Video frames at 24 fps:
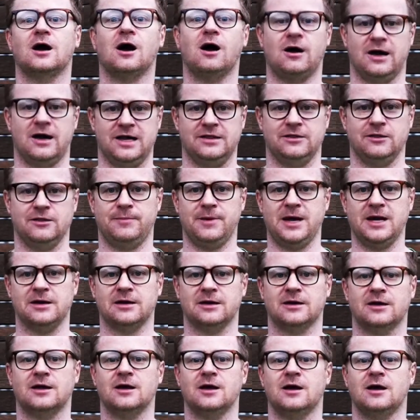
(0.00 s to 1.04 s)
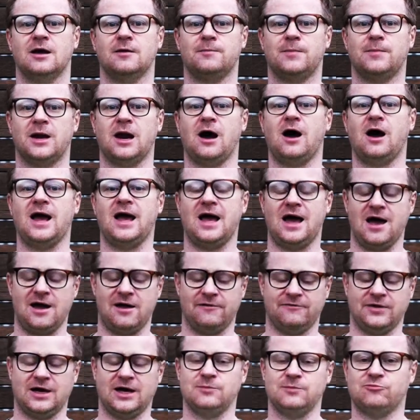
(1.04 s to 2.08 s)
are in the bin. But I
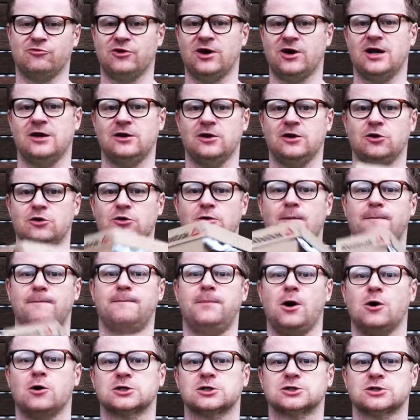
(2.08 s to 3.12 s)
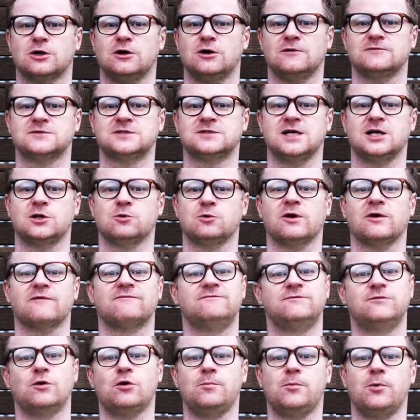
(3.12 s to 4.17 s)
have a brand new box of Z Quick
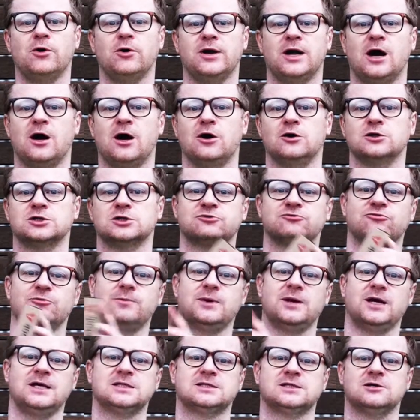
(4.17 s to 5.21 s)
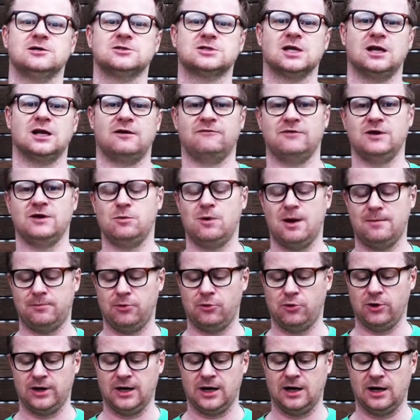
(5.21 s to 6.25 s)
4.0s to replace those lovely
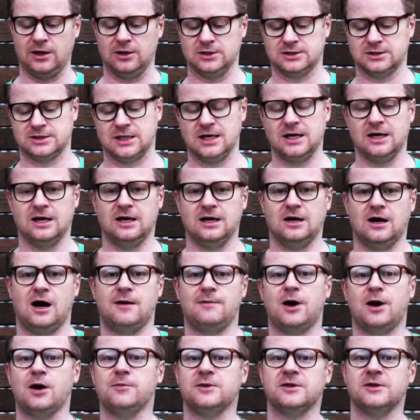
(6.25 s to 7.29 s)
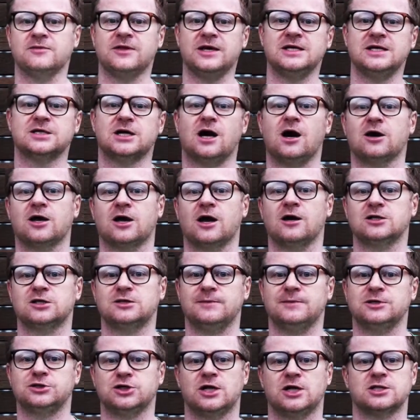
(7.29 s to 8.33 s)
1.0s. I'm hoping these are going to
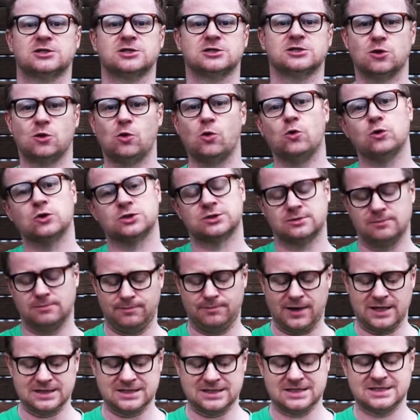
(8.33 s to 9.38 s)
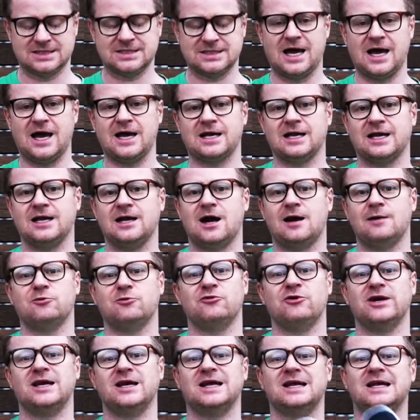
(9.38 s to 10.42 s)
be just as awesome, but sadly I'm
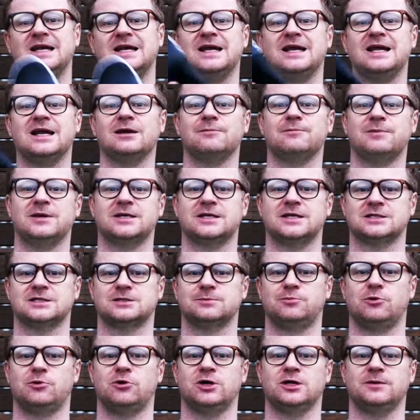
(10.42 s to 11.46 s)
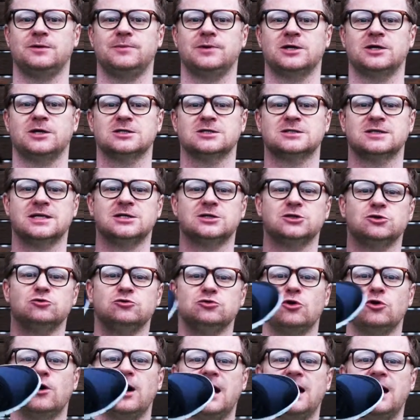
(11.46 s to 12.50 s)
already a little bit disappointed because they do
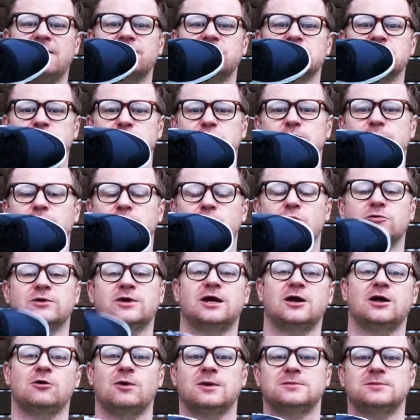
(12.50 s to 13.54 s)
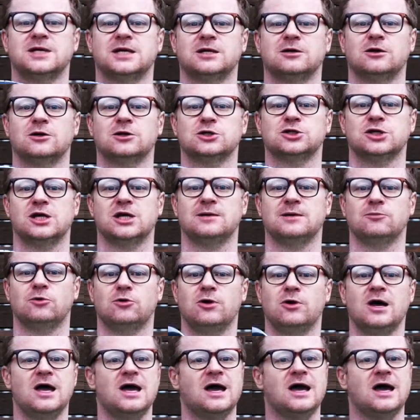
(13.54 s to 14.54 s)
not have the super cool NanoWeb technology anymore